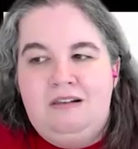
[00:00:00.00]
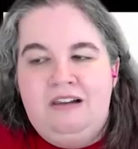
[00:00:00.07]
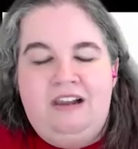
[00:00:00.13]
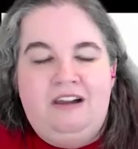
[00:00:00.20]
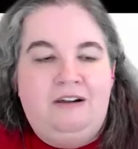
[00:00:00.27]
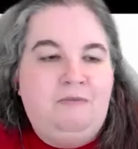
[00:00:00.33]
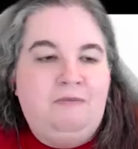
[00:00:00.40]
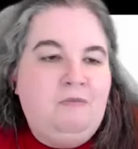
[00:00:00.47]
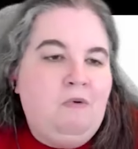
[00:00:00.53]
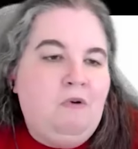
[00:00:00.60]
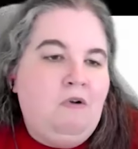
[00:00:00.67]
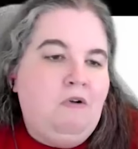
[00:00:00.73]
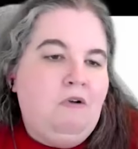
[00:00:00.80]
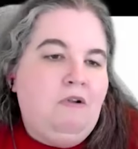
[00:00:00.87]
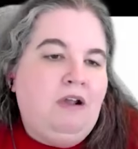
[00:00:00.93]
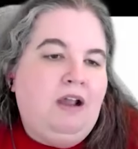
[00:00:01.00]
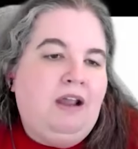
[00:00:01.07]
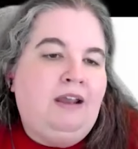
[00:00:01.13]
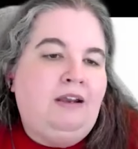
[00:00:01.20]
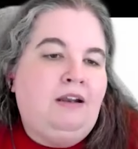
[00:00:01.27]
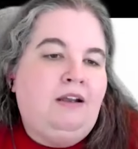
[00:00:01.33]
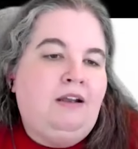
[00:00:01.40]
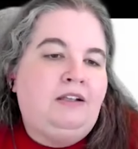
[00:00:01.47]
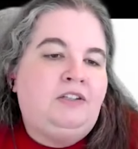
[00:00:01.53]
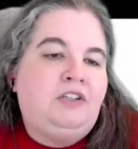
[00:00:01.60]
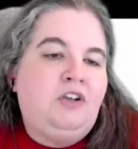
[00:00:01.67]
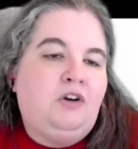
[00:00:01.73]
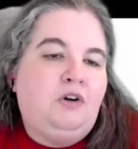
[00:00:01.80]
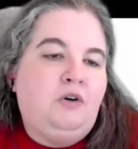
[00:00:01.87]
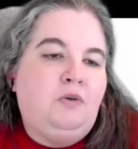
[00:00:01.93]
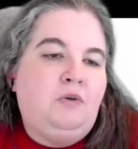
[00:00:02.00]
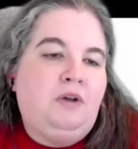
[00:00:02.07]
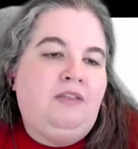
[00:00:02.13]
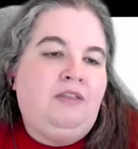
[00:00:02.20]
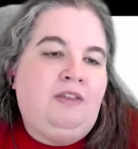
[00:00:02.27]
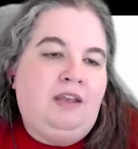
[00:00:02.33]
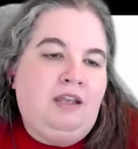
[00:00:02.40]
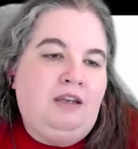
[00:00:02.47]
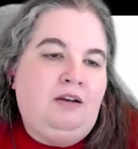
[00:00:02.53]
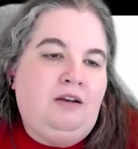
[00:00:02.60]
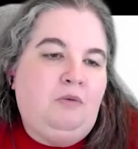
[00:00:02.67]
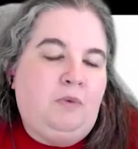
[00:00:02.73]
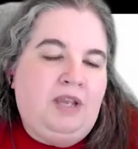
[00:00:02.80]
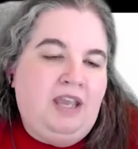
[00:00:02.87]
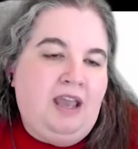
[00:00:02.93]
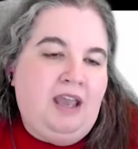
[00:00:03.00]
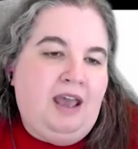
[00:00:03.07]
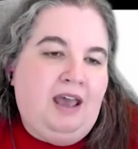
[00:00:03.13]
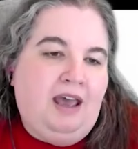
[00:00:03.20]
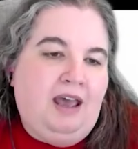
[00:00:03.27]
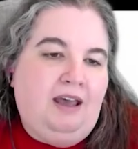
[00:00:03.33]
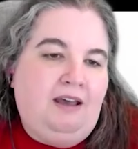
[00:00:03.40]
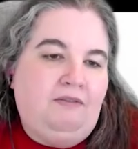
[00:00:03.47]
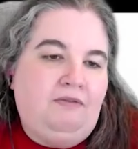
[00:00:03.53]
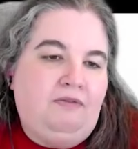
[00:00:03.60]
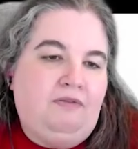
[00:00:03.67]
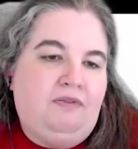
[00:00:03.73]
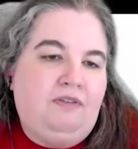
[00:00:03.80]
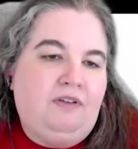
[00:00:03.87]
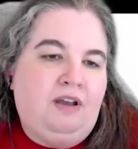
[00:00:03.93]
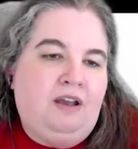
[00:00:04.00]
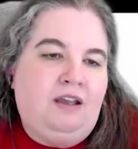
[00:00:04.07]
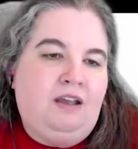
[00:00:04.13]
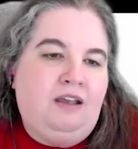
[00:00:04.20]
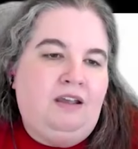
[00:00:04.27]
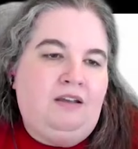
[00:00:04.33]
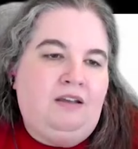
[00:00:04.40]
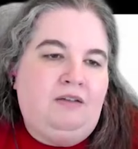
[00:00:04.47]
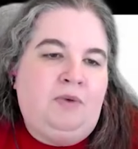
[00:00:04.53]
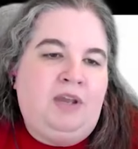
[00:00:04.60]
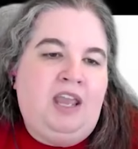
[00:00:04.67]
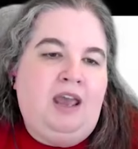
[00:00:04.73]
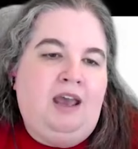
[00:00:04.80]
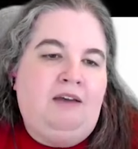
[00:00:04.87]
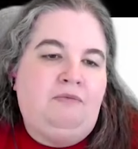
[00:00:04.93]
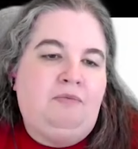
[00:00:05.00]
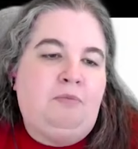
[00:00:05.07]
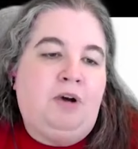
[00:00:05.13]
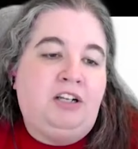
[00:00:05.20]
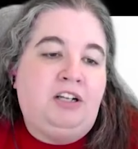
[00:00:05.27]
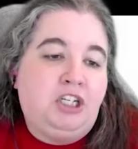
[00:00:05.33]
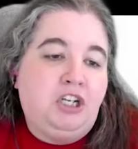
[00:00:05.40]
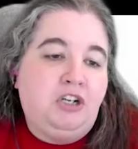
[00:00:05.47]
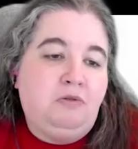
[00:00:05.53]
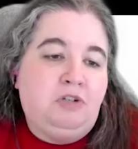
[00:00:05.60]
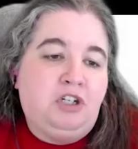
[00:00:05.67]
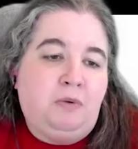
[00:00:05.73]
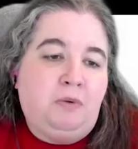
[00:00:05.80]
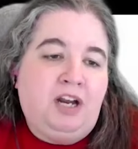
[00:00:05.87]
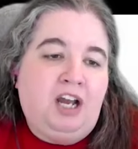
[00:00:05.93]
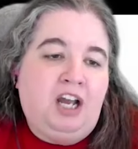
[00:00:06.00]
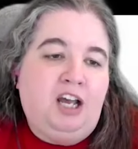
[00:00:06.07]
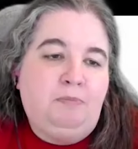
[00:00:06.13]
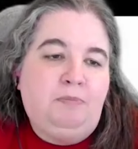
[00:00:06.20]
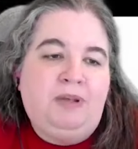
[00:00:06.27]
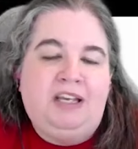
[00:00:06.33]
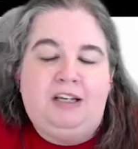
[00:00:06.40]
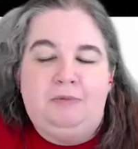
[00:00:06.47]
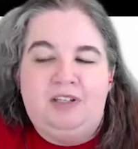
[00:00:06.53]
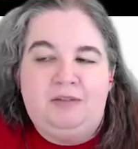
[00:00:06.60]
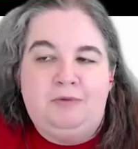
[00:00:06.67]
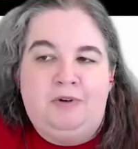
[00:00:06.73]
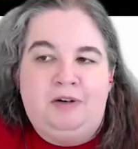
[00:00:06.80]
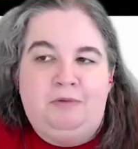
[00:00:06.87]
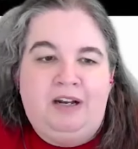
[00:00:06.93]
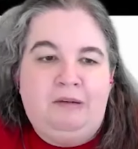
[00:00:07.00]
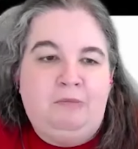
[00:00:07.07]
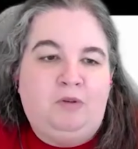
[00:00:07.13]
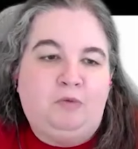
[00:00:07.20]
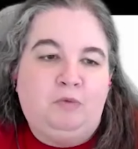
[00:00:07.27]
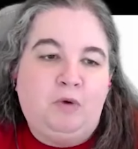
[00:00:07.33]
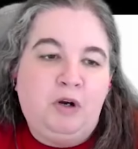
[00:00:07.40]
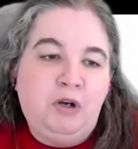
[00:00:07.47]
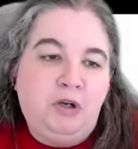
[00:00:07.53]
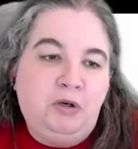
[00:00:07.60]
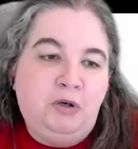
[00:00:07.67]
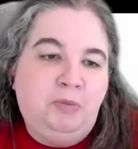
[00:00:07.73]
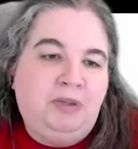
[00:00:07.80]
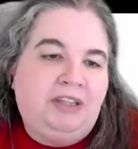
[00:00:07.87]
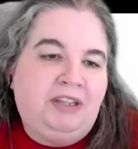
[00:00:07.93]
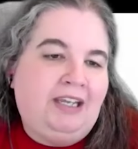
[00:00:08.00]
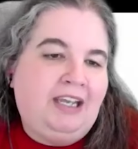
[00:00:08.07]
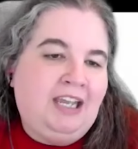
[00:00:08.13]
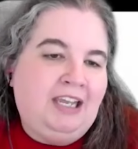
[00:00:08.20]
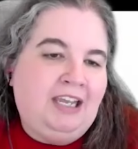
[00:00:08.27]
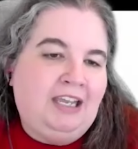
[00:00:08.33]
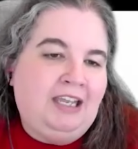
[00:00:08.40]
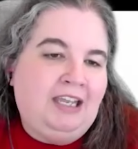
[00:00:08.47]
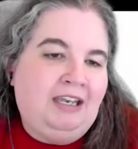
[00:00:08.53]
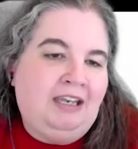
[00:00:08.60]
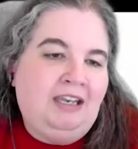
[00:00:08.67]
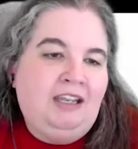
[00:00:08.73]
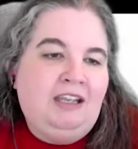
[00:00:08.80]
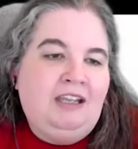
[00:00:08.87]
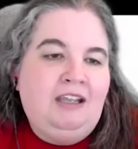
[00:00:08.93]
yeah. And, uh, and so then we have uh, we have Montague showing up. Hickam doesn't want to rent him a room in the inn,